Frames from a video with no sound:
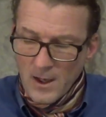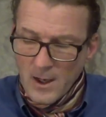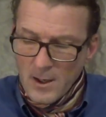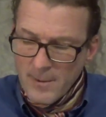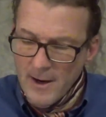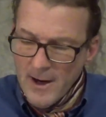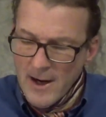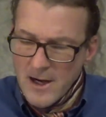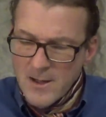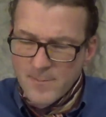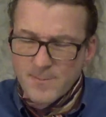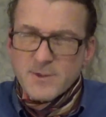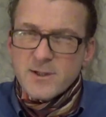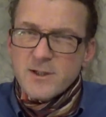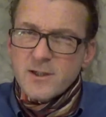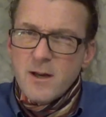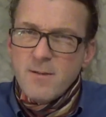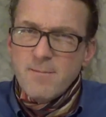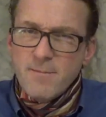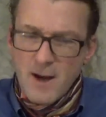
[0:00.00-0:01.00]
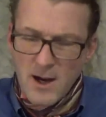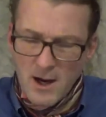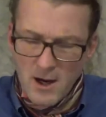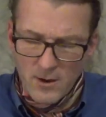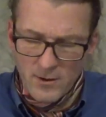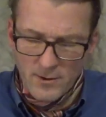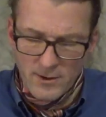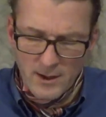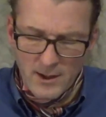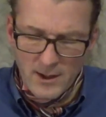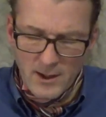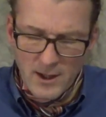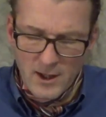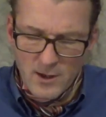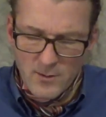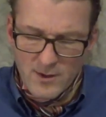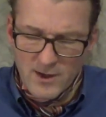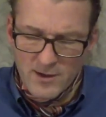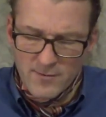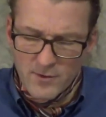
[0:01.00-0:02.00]
Perhaps somehow
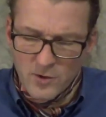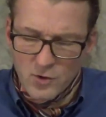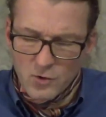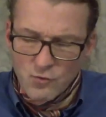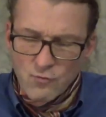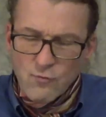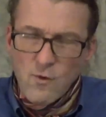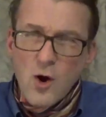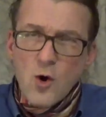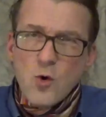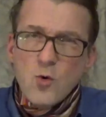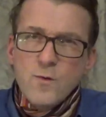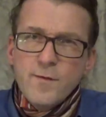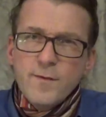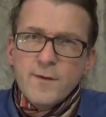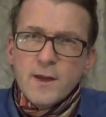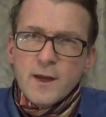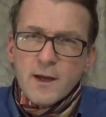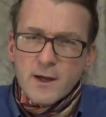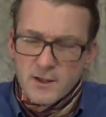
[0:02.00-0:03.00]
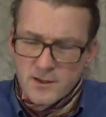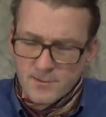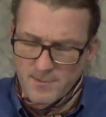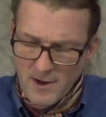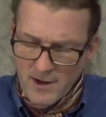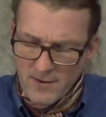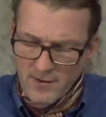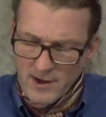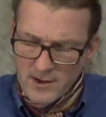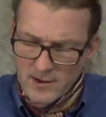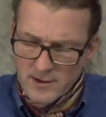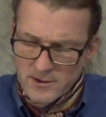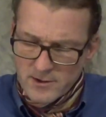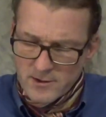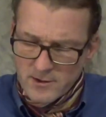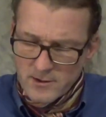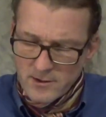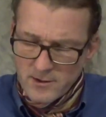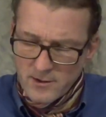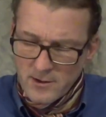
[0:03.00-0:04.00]
he would even grow for the
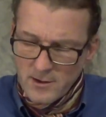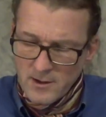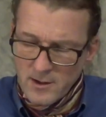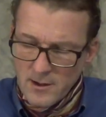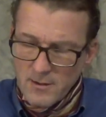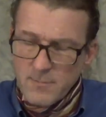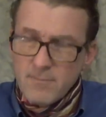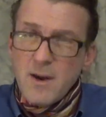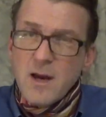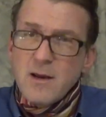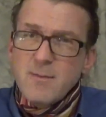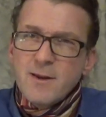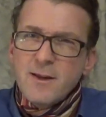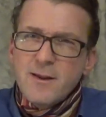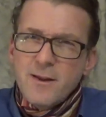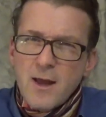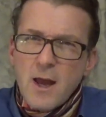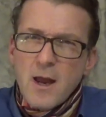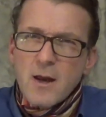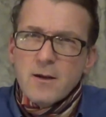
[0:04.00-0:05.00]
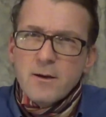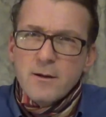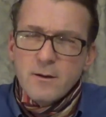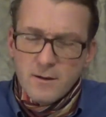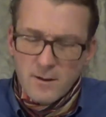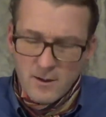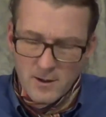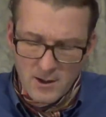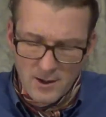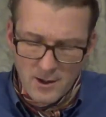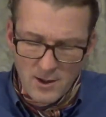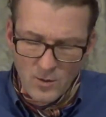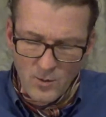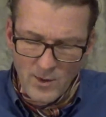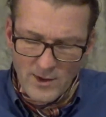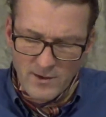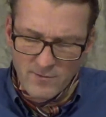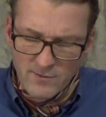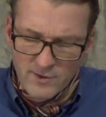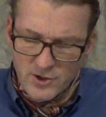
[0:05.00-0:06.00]
experience. Maybe then,
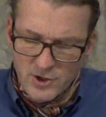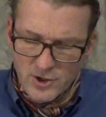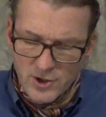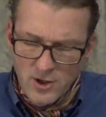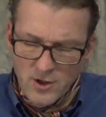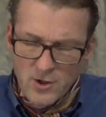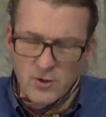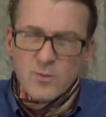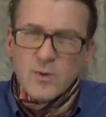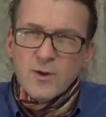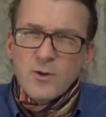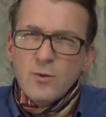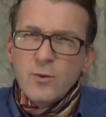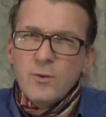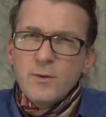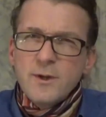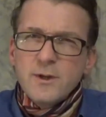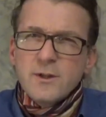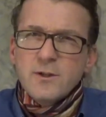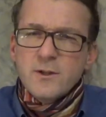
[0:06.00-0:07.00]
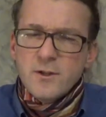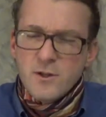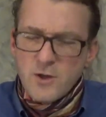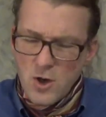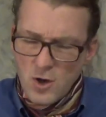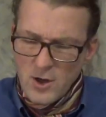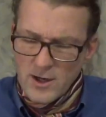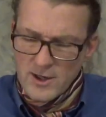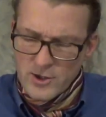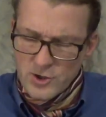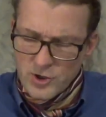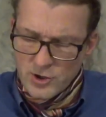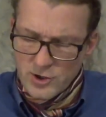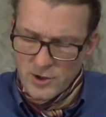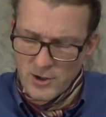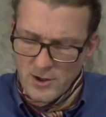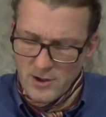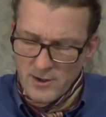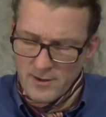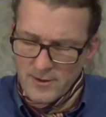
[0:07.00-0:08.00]
when he returned with all this
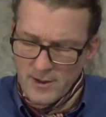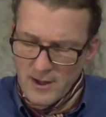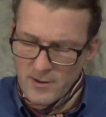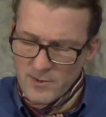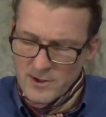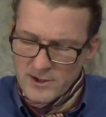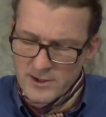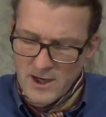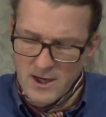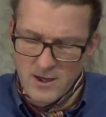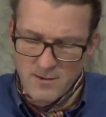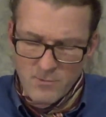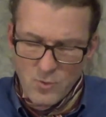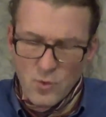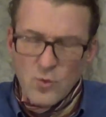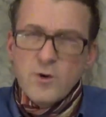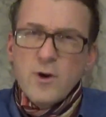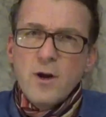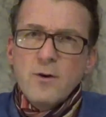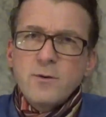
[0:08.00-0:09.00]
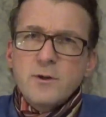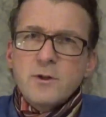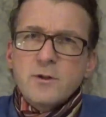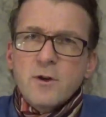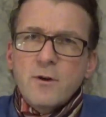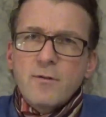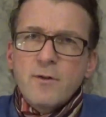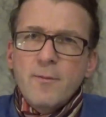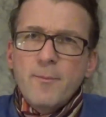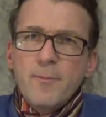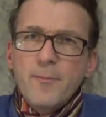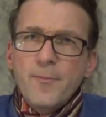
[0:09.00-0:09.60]
knowledge, they would take more notice of him.